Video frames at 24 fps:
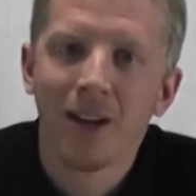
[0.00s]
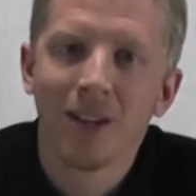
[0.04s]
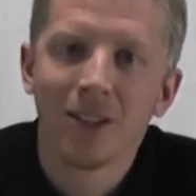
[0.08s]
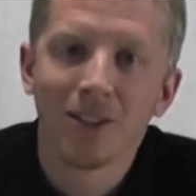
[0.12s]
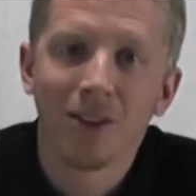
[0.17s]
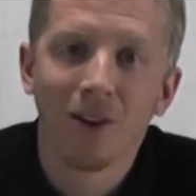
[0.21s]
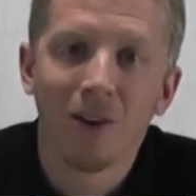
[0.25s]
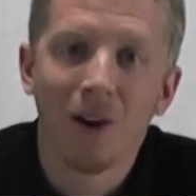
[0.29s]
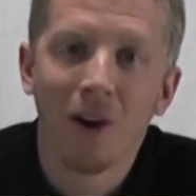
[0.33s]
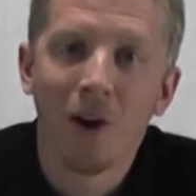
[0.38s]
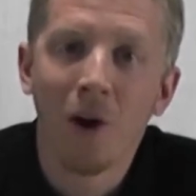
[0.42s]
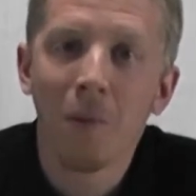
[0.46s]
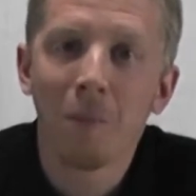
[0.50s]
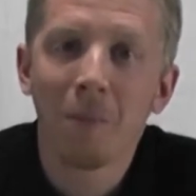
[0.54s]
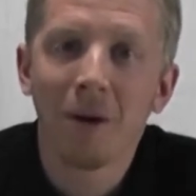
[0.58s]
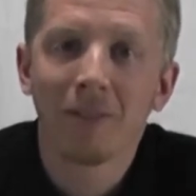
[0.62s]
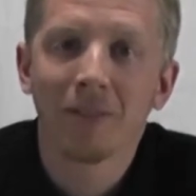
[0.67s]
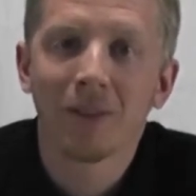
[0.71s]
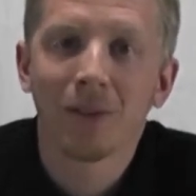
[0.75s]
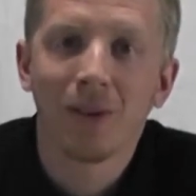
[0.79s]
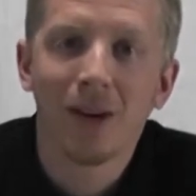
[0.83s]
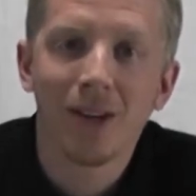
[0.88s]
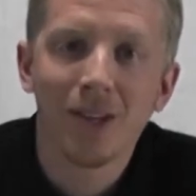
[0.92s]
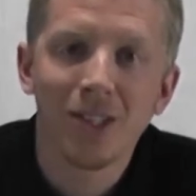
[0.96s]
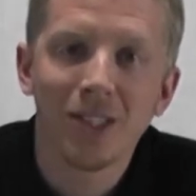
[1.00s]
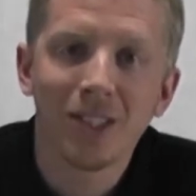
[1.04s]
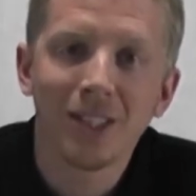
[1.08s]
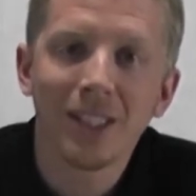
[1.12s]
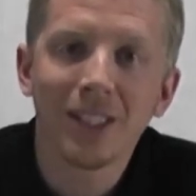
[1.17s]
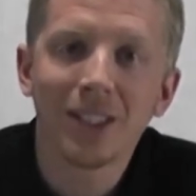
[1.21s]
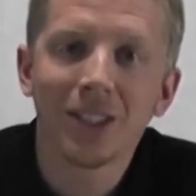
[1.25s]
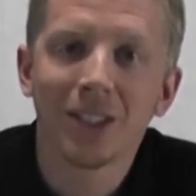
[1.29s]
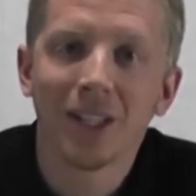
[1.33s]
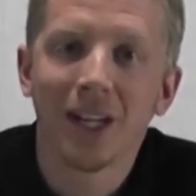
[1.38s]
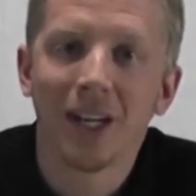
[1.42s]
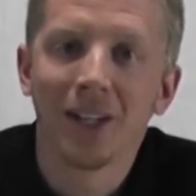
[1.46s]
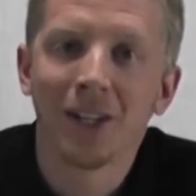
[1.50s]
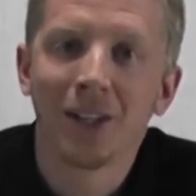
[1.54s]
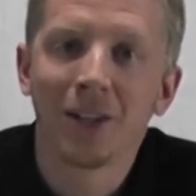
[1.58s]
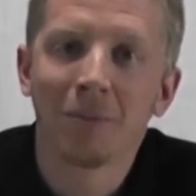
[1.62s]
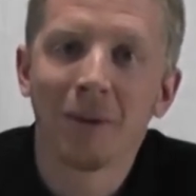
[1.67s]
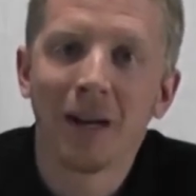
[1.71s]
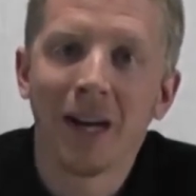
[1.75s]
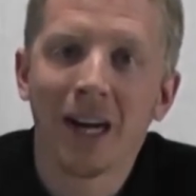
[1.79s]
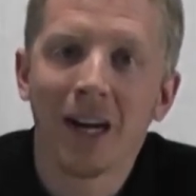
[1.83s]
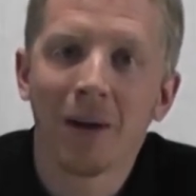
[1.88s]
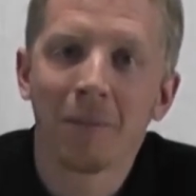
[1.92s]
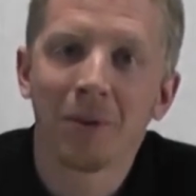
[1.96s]
So I hope after watching this, you'll
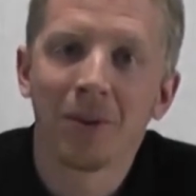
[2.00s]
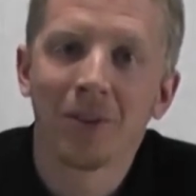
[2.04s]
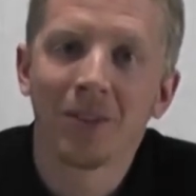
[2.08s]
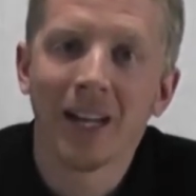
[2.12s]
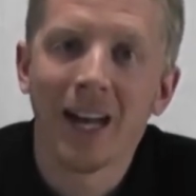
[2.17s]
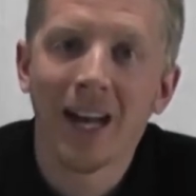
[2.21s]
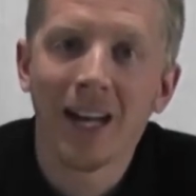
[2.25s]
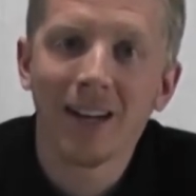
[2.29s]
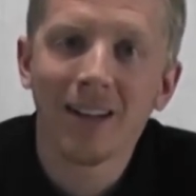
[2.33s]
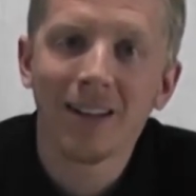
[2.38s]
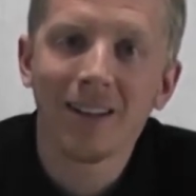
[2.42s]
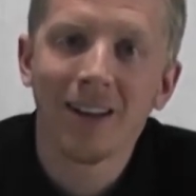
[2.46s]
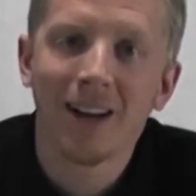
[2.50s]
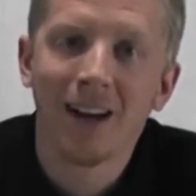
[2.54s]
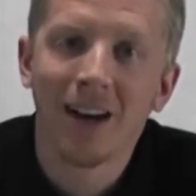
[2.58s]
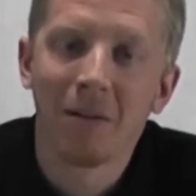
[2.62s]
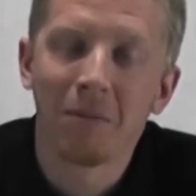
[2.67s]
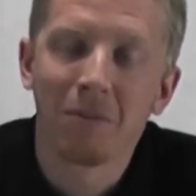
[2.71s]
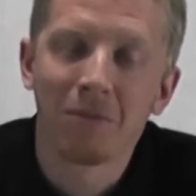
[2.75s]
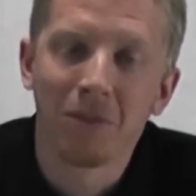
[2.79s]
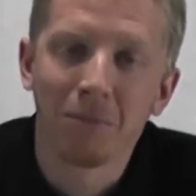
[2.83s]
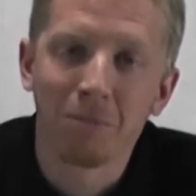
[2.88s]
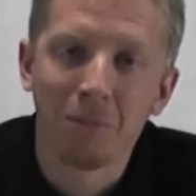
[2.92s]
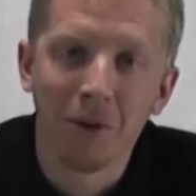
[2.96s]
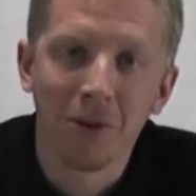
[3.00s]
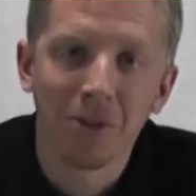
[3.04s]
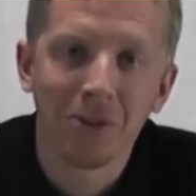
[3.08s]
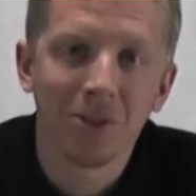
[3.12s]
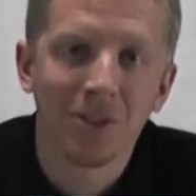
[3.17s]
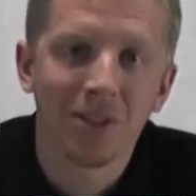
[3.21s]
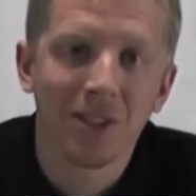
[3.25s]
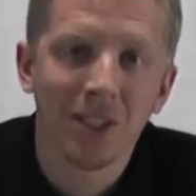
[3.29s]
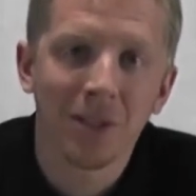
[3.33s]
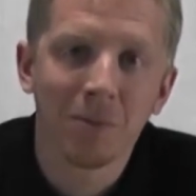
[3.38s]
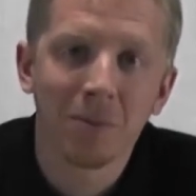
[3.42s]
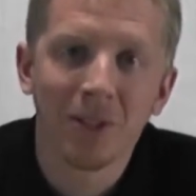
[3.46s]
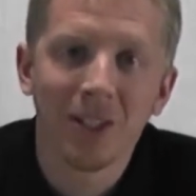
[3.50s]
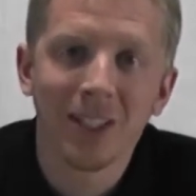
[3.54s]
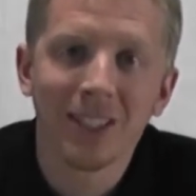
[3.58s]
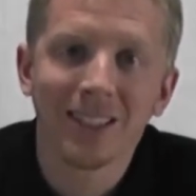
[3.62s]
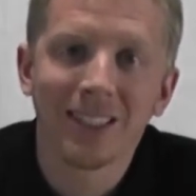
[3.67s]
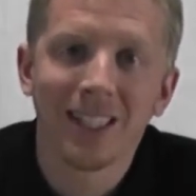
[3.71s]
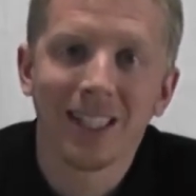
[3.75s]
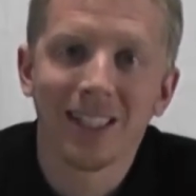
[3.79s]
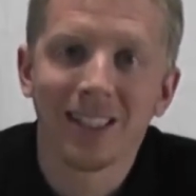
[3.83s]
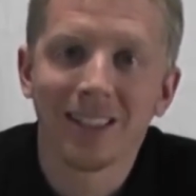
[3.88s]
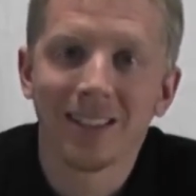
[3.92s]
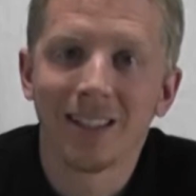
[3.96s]
back up your data. From personal experience,
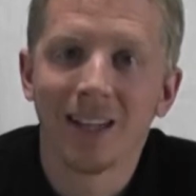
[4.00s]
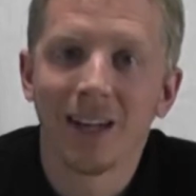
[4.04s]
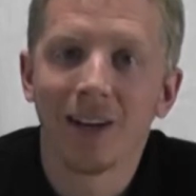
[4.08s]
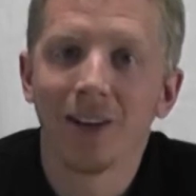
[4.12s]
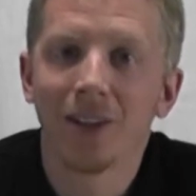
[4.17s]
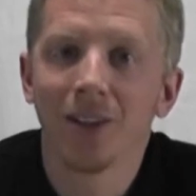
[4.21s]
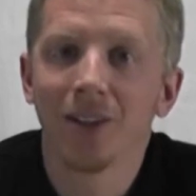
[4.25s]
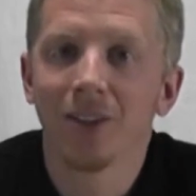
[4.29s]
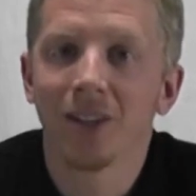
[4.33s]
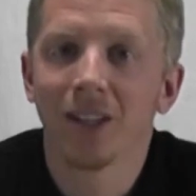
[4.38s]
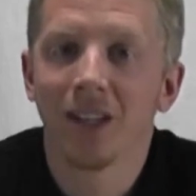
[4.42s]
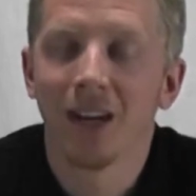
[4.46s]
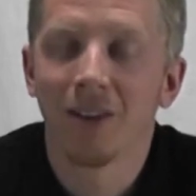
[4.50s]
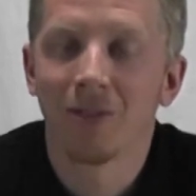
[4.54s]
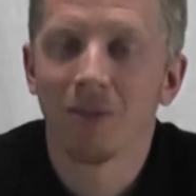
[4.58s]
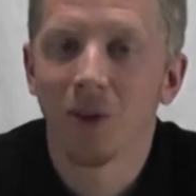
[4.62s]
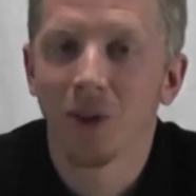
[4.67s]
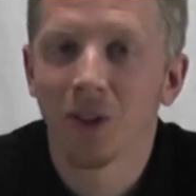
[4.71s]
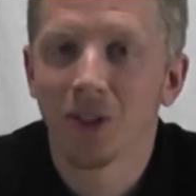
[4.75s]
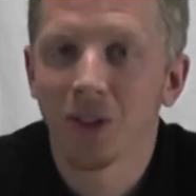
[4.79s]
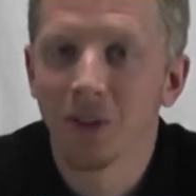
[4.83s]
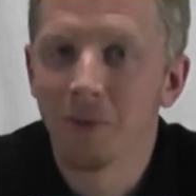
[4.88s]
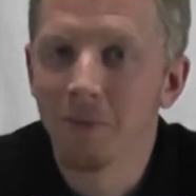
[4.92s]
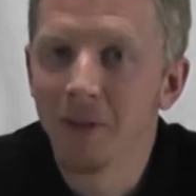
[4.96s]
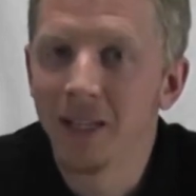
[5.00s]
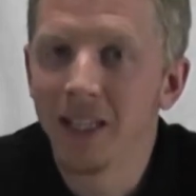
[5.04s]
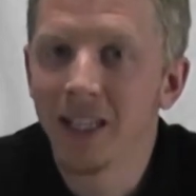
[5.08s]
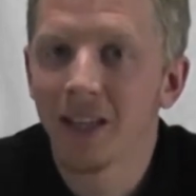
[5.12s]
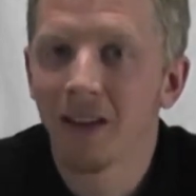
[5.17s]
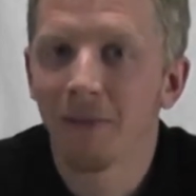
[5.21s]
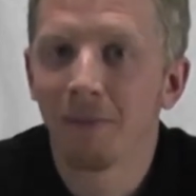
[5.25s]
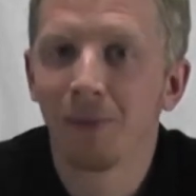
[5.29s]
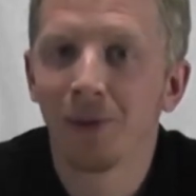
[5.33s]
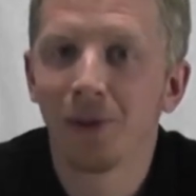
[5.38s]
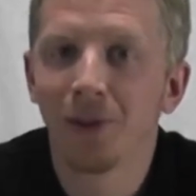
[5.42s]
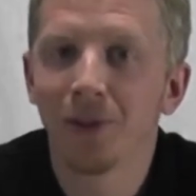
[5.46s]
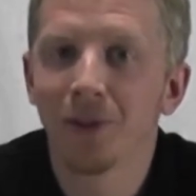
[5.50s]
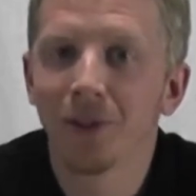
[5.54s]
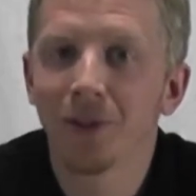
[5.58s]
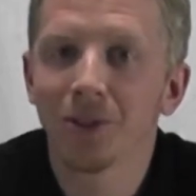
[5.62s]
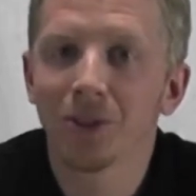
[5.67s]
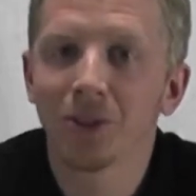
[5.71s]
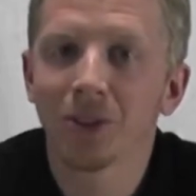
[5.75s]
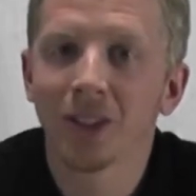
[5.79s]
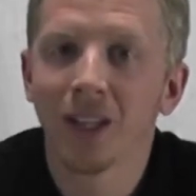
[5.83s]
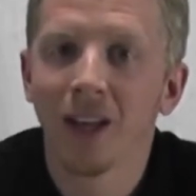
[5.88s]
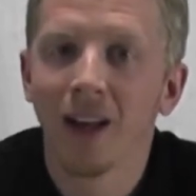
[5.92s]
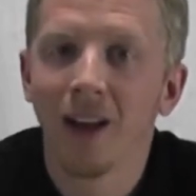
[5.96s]
I can tell you that I've worked on many
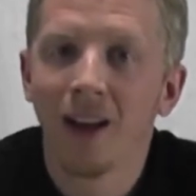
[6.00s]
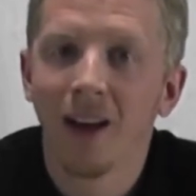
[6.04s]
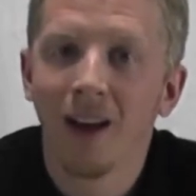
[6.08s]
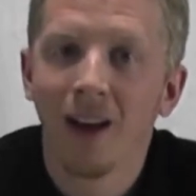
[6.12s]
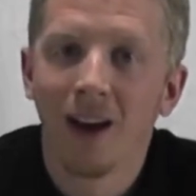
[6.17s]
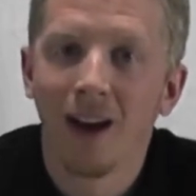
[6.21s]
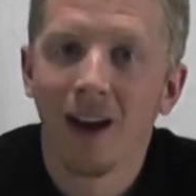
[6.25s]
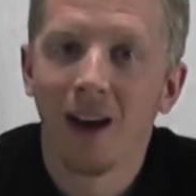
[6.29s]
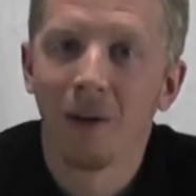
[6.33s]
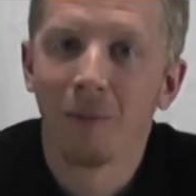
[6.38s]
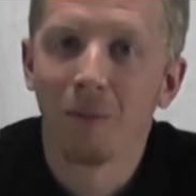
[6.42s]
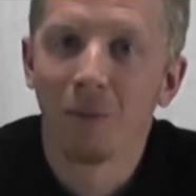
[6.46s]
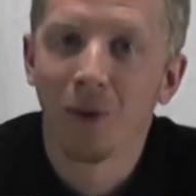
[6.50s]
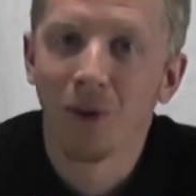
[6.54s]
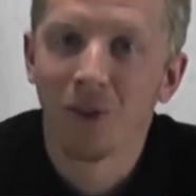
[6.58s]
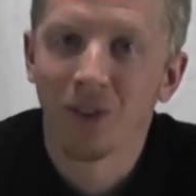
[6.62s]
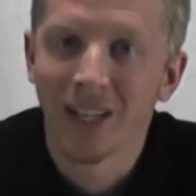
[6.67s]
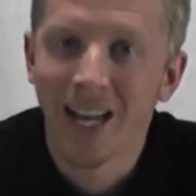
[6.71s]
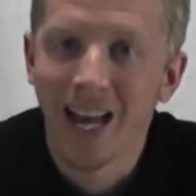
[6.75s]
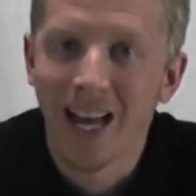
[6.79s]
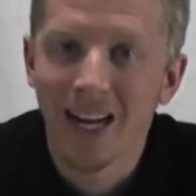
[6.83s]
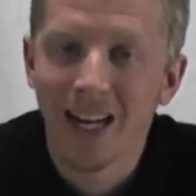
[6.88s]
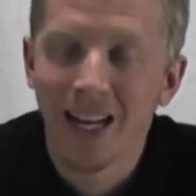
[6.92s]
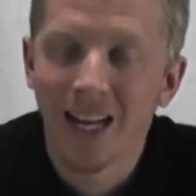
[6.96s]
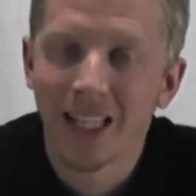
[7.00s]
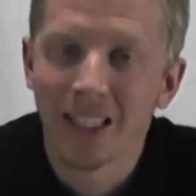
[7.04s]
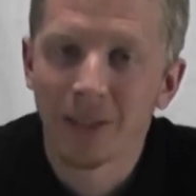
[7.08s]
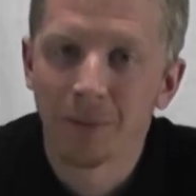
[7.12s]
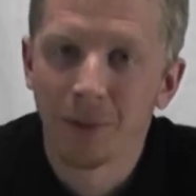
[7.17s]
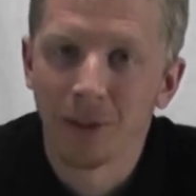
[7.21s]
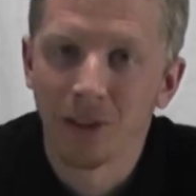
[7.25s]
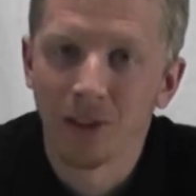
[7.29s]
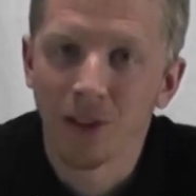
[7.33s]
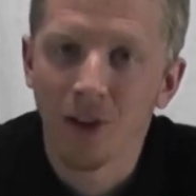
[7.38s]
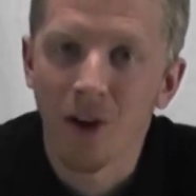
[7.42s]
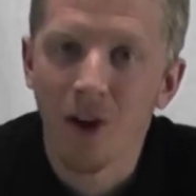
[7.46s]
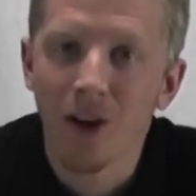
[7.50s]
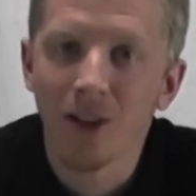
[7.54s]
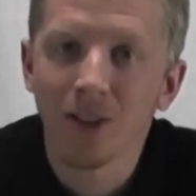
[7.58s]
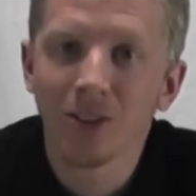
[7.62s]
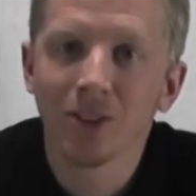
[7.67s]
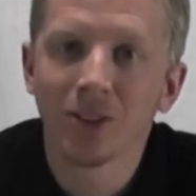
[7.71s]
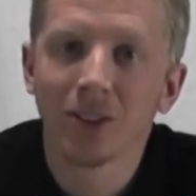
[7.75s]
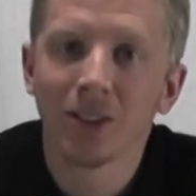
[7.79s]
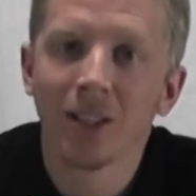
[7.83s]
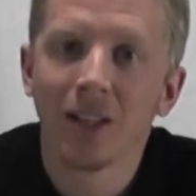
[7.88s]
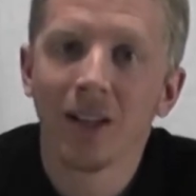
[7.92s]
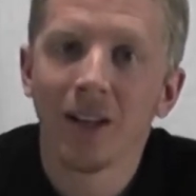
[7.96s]
computers where data has been
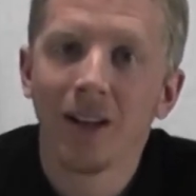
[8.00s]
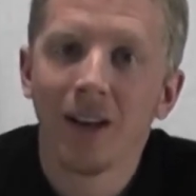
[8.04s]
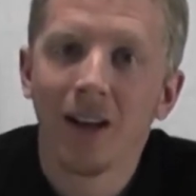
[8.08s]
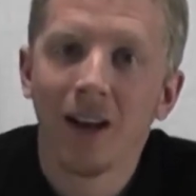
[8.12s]
lost.